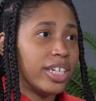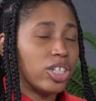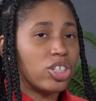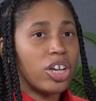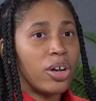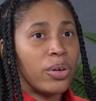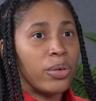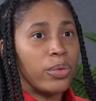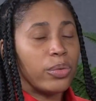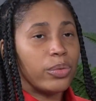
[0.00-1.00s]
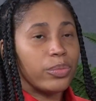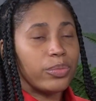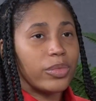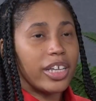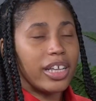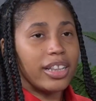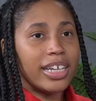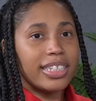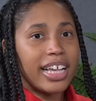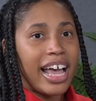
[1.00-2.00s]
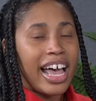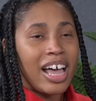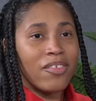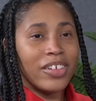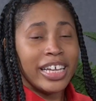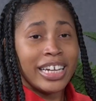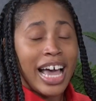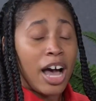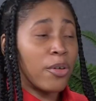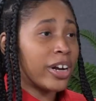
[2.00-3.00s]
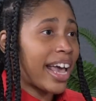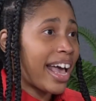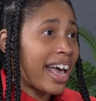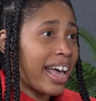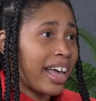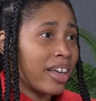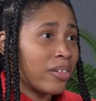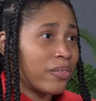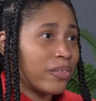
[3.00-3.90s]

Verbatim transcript: So let's say I have an hour and a half,